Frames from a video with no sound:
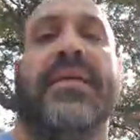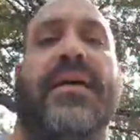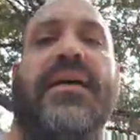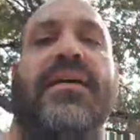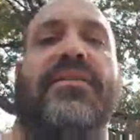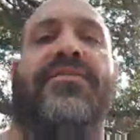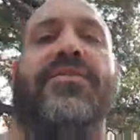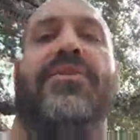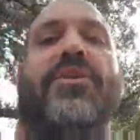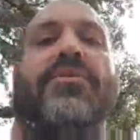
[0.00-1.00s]
If
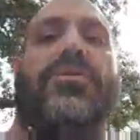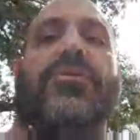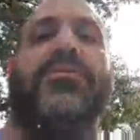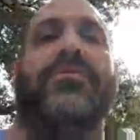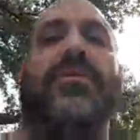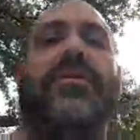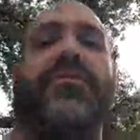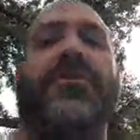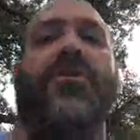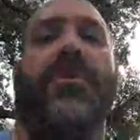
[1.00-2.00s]
you go
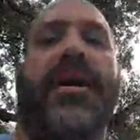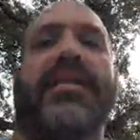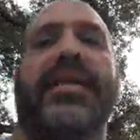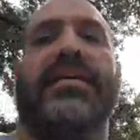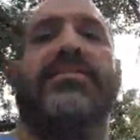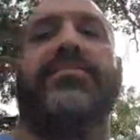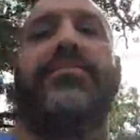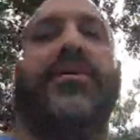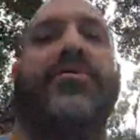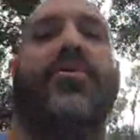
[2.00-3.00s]
podcast for
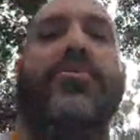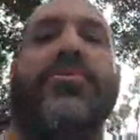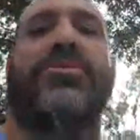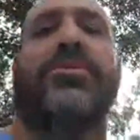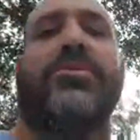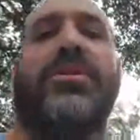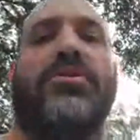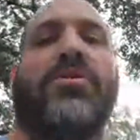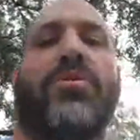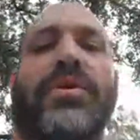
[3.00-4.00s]
Paranormals, you
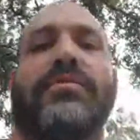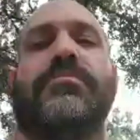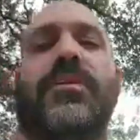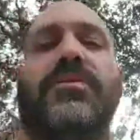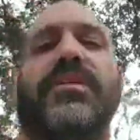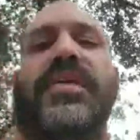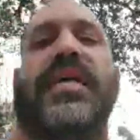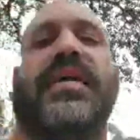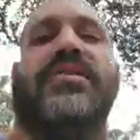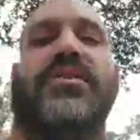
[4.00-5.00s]
can always
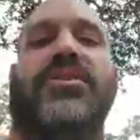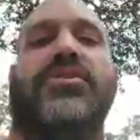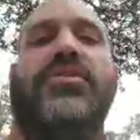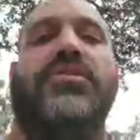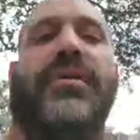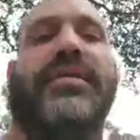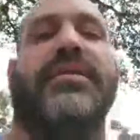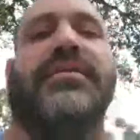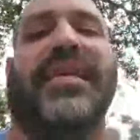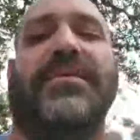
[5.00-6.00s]
multicast to YouTube at
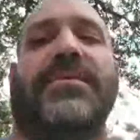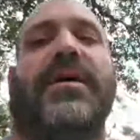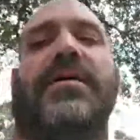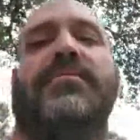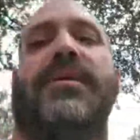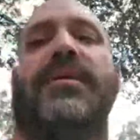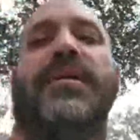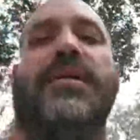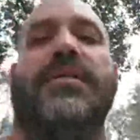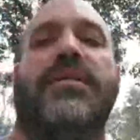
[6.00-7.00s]
the same time
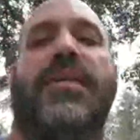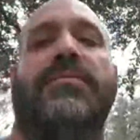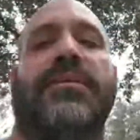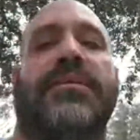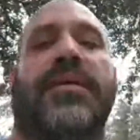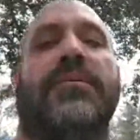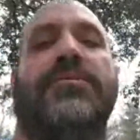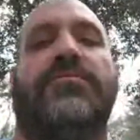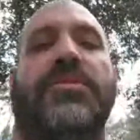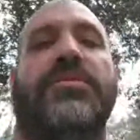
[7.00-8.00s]
to keep the
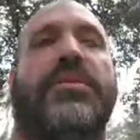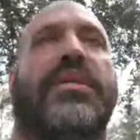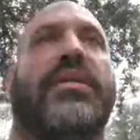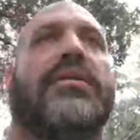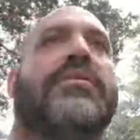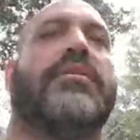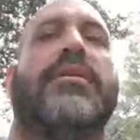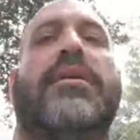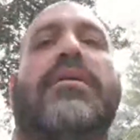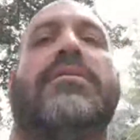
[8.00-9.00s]
subs you've built there.
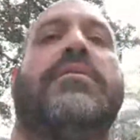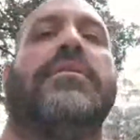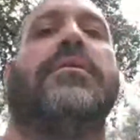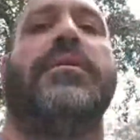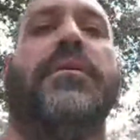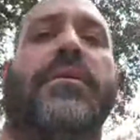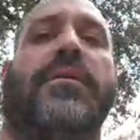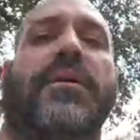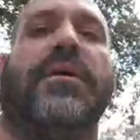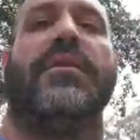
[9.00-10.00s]
Huh.
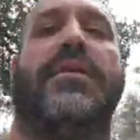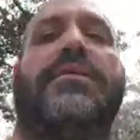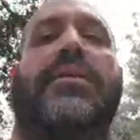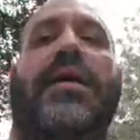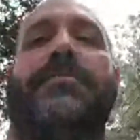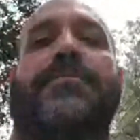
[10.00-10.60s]
I look into that.